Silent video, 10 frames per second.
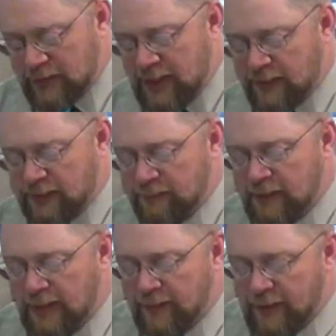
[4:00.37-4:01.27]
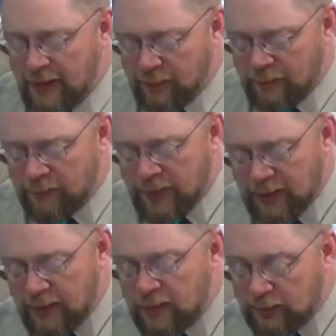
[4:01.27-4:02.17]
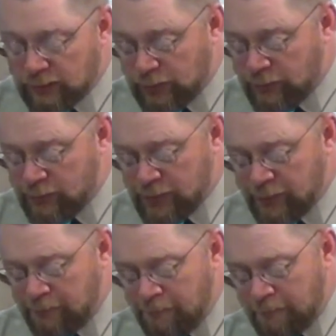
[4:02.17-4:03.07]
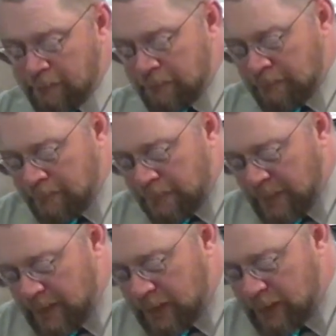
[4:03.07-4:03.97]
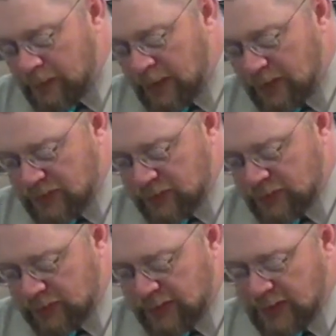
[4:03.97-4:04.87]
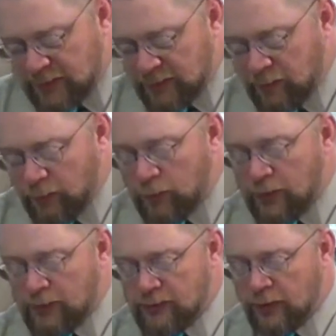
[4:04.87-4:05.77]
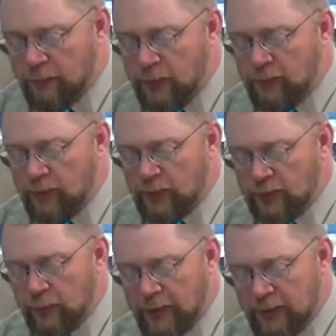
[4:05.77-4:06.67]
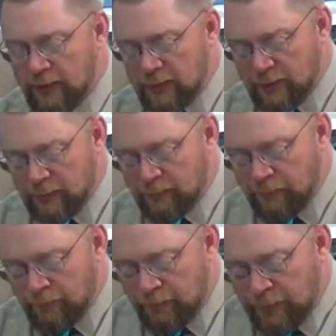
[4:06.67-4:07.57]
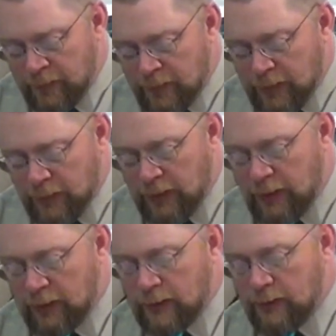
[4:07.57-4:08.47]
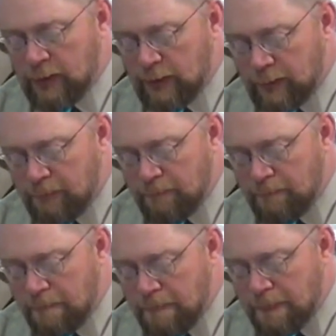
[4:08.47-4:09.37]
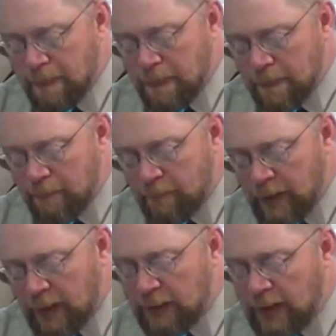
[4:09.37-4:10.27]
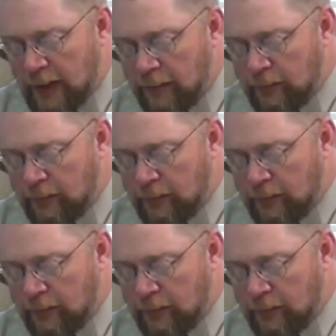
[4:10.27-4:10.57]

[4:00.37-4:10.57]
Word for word: the house of David, that would be Jerusalem, uh, as the trees of the woods are moved with the wind. And, uh, and now,